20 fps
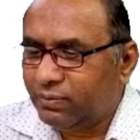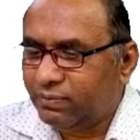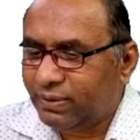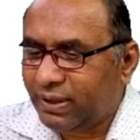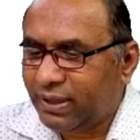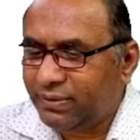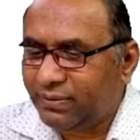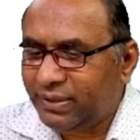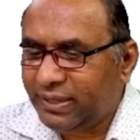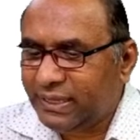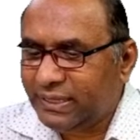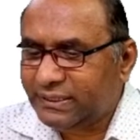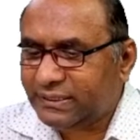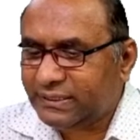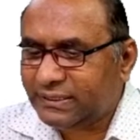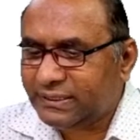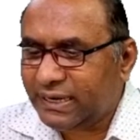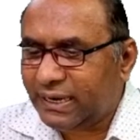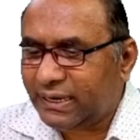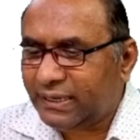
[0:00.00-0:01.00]
5
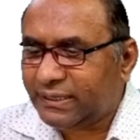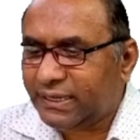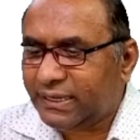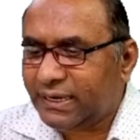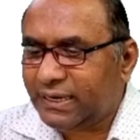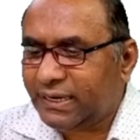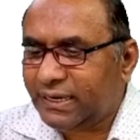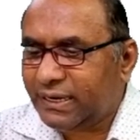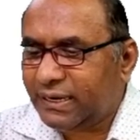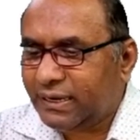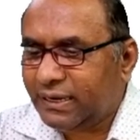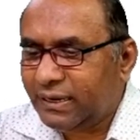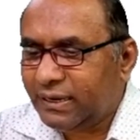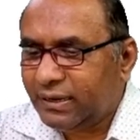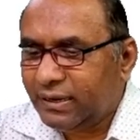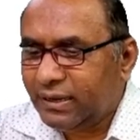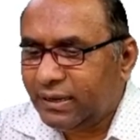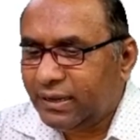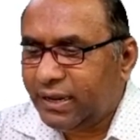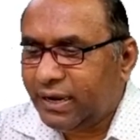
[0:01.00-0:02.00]
is greater than
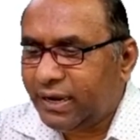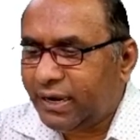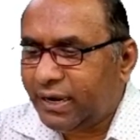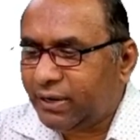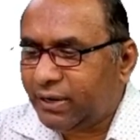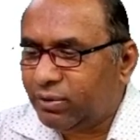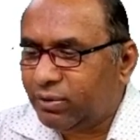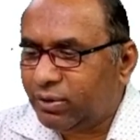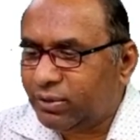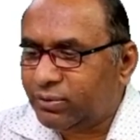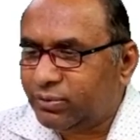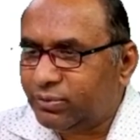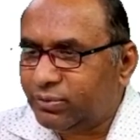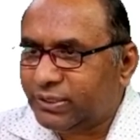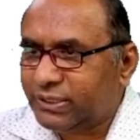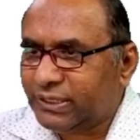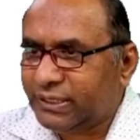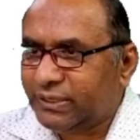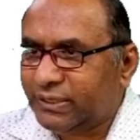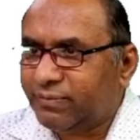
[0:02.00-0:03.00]
and equal to
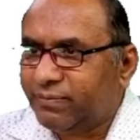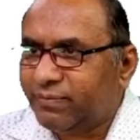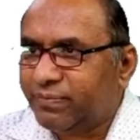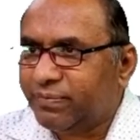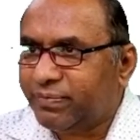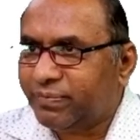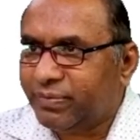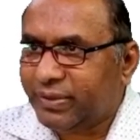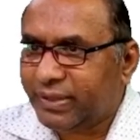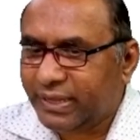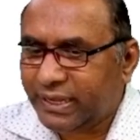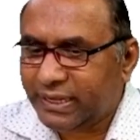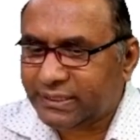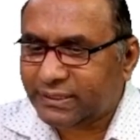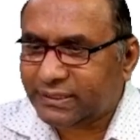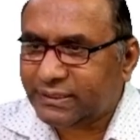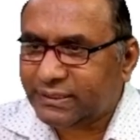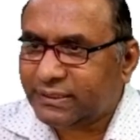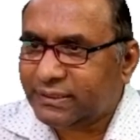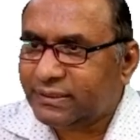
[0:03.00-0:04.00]
3.
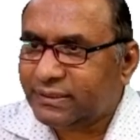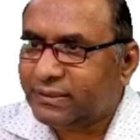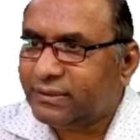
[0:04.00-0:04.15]
Yes.